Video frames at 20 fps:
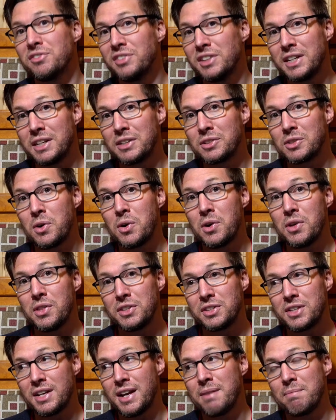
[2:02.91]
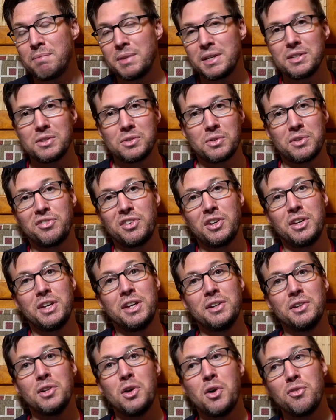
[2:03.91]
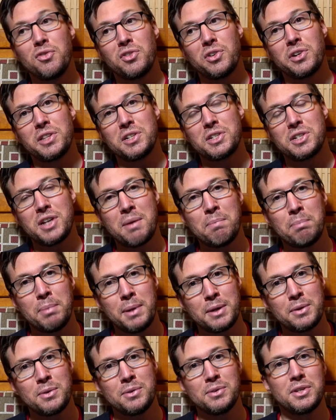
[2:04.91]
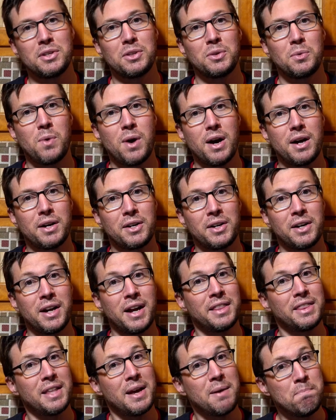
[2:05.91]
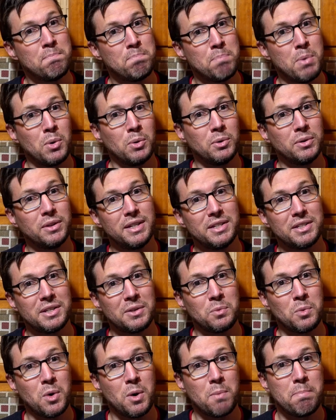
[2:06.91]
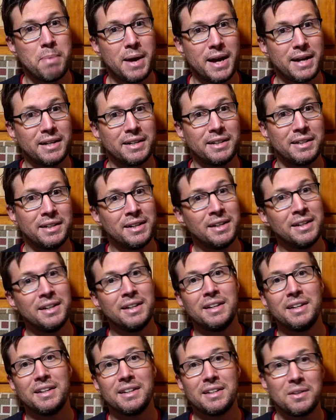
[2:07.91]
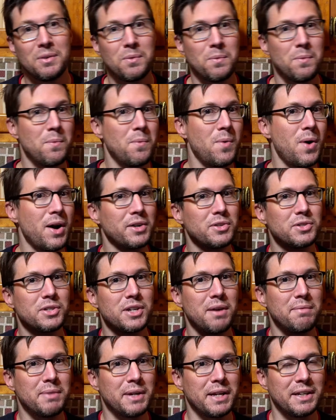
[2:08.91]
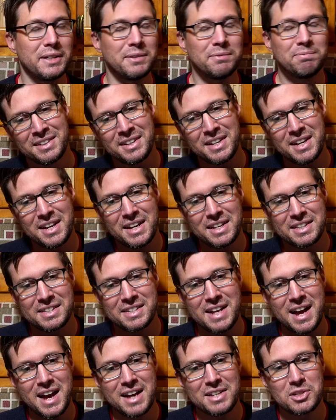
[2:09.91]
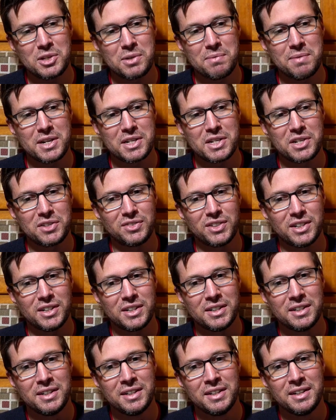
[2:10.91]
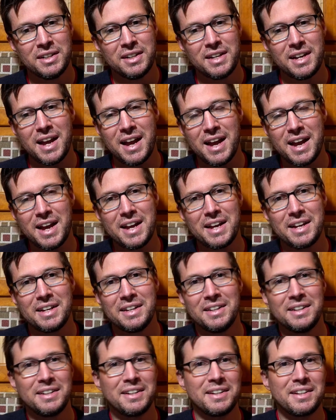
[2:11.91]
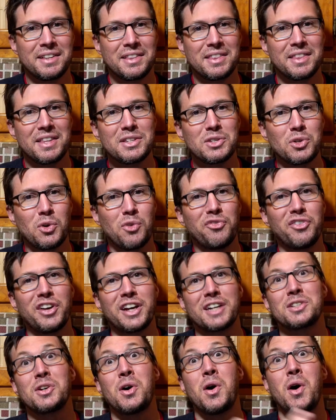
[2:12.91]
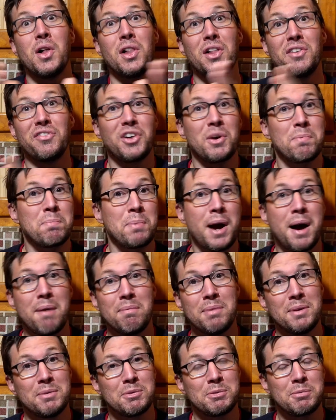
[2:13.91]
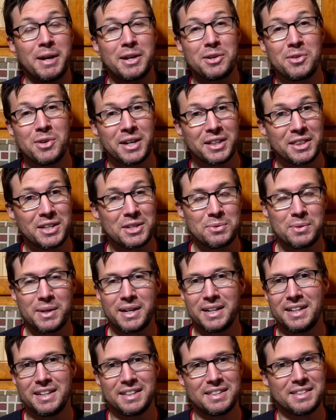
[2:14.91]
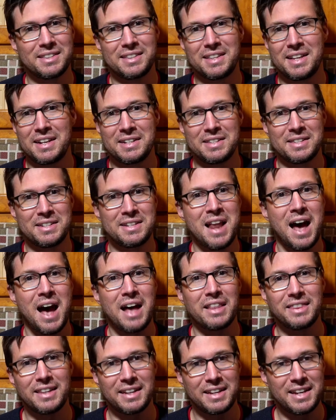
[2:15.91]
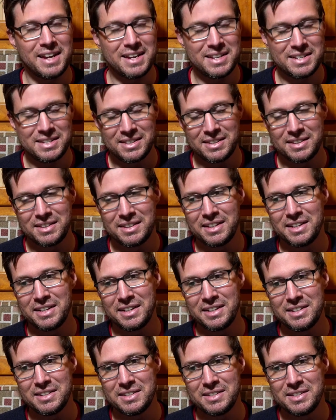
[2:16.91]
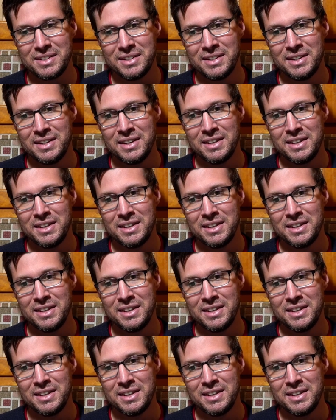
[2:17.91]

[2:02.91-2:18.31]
of leaks all the time because if you heel over and the chain plate goes underwater and that bolt isn't well bedded, water's coming in. It's not so much of a, hey, this will fix all of your problems by going this way. It's that is not the case. It is